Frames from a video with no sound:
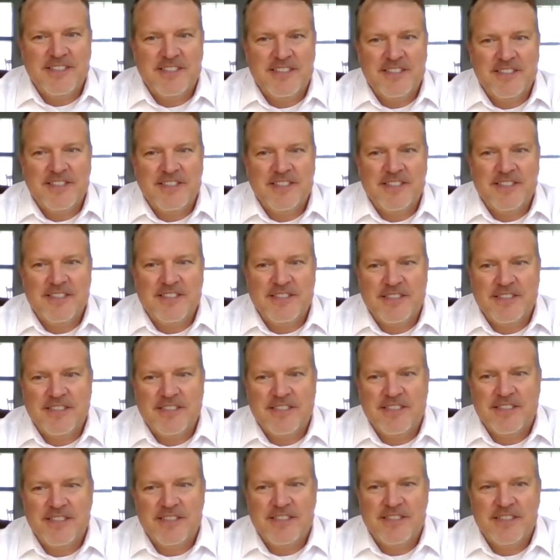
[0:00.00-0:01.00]

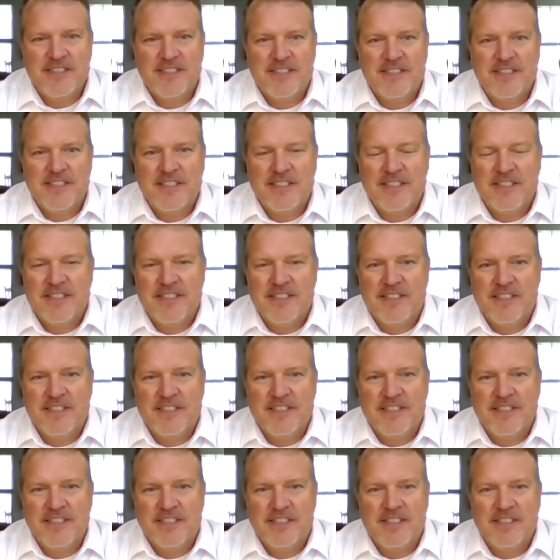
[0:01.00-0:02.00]

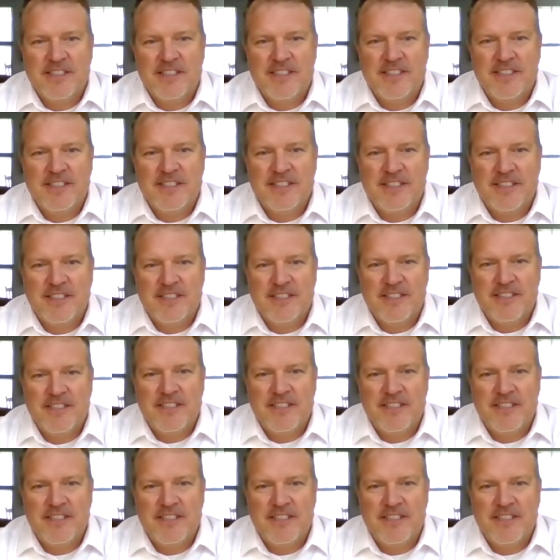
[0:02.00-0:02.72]
This person isn't speaking.